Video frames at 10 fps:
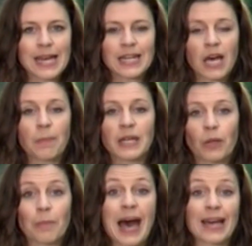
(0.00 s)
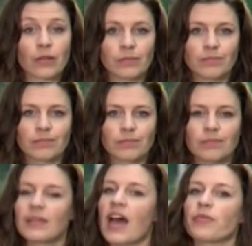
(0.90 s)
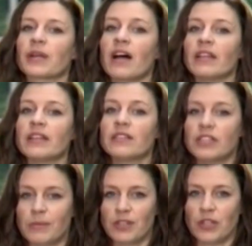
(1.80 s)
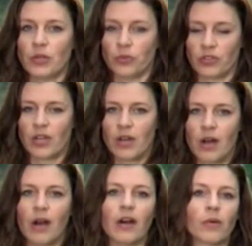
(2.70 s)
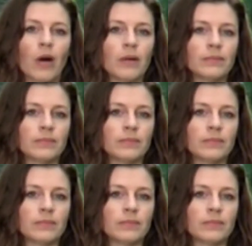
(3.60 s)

an uphill battle. Catherine Cullen, CBC News, Ottawa.